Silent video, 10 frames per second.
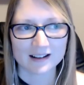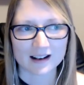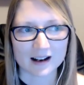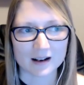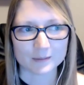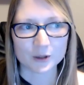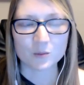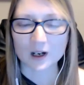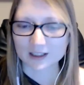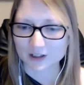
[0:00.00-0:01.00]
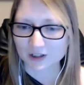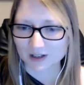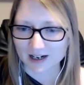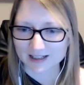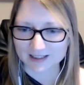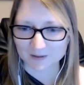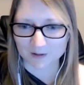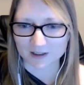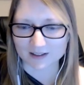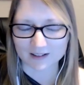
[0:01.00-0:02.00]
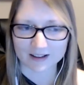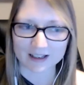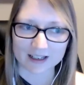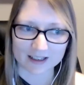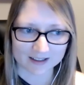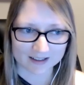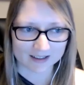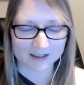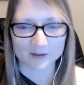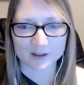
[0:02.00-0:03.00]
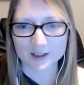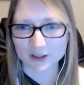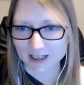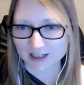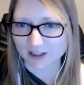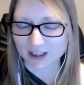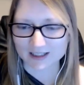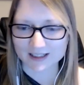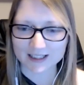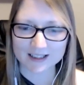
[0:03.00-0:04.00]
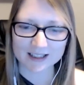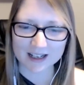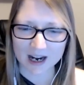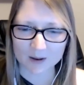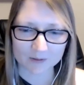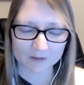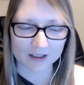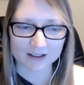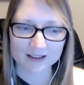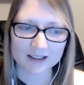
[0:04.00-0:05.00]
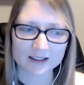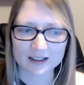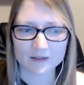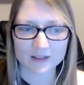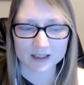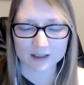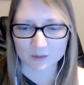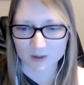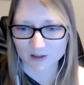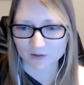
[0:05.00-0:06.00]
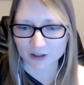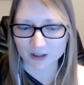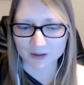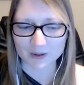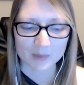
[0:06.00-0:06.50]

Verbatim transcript: um, you want to try different things and different strategies to see how it feels, to see if it's going to work for you.